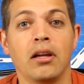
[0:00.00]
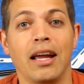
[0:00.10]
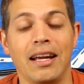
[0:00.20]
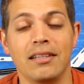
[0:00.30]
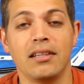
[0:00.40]

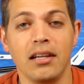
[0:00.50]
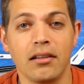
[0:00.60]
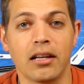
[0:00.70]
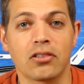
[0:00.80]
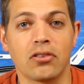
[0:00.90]
18
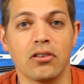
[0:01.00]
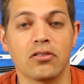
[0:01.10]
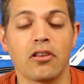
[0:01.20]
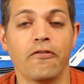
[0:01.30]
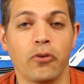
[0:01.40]

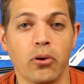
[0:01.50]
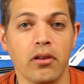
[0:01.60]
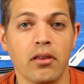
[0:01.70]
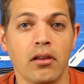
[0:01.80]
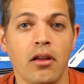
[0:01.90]
electrons. The
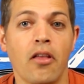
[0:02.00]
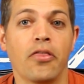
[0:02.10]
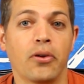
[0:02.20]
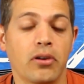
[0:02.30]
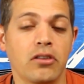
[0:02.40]
fourth,
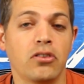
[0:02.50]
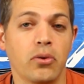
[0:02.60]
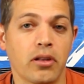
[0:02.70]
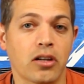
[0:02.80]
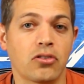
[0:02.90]
32
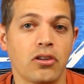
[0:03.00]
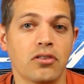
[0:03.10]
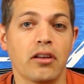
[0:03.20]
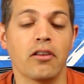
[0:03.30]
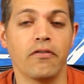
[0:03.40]
electrons,
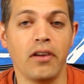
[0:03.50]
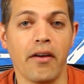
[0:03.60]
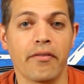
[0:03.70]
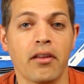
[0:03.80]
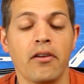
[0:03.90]
and the
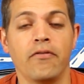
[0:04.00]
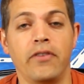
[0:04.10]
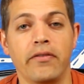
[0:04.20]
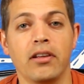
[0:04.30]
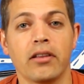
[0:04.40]
fifth,
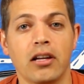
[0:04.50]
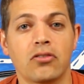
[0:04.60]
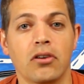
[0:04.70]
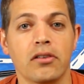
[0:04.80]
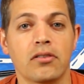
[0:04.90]
50
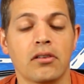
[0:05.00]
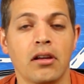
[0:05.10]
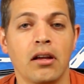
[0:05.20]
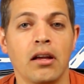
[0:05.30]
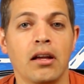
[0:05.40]
electrons.
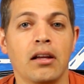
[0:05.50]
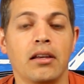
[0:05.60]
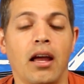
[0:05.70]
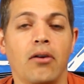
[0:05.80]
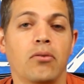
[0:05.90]

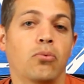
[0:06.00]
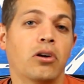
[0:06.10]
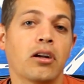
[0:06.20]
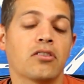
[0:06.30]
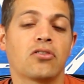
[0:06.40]
Now, we're
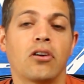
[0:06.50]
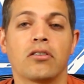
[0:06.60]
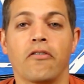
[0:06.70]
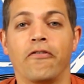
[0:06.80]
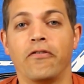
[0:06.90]
going to start at
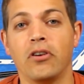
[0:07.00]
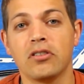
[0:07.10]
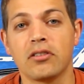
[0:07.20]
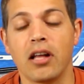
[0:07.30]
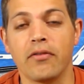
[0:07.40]
the
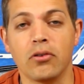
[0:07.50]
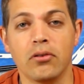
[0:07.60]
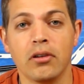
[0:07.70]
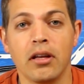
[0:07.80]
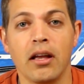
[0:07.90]
first
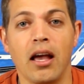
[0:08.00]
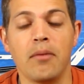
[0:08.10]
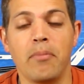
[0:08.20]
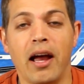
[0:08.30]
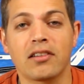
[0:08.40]
level
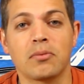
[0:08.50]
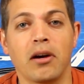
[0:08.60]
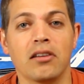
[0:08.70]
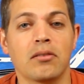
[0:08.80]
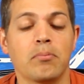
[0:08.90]
and
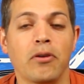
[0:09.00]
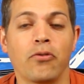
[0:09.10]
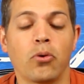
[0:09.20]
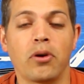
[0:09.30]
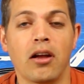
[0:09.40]
maximize it
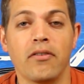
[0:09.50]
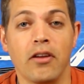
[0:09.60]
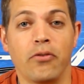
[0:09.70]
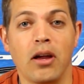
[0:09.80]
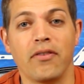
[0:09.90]
before
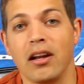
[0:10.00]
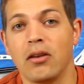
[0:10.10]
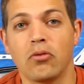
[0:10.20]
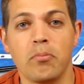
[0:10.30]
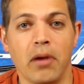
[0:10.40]
if we have any
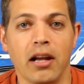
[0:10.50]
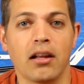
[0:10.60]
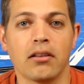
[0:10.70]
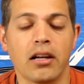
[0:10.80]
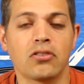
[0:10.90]

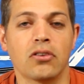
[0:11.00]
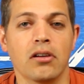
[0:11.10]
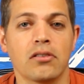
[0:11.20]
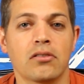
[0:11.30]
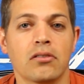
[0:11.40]
remaining
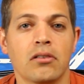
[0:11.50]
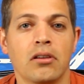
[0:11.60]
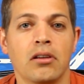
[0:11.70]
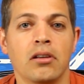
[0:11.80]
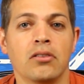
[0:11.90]
electrons.
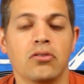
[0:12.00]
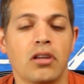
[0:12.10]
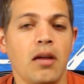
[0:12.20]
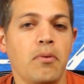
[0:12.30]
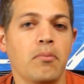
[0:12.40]
So
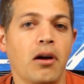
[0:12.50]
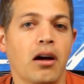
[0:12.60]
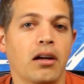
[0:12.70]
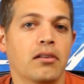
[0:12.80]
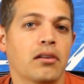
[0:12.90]
keep in
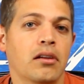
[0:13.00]
mind,